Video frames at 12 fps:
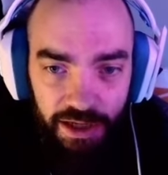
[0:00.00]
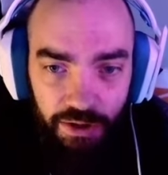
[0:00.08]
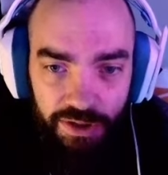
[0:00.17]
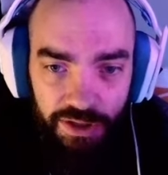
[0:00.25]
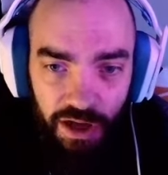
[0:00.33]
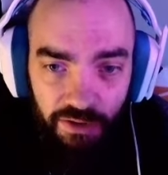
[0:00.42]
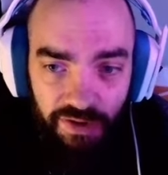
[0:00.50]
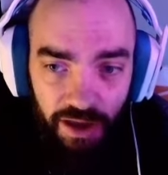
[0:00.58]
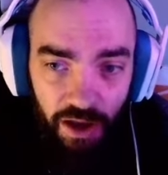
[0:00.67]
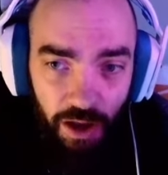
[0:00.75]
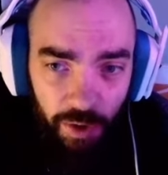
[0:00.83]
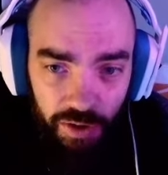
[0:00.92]
He goes off.
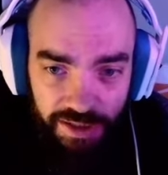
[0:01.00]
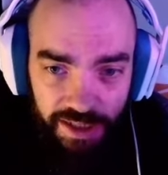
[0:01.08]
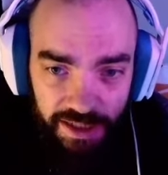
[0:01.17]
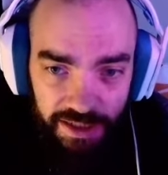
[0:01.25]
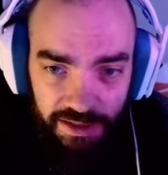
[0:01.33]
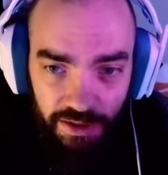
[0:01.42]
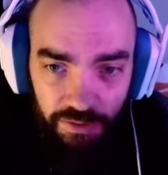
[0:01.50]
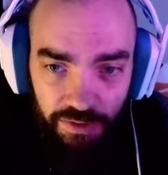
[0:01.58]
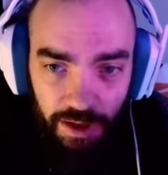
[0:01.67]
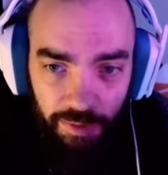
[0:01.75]
He almost takes us out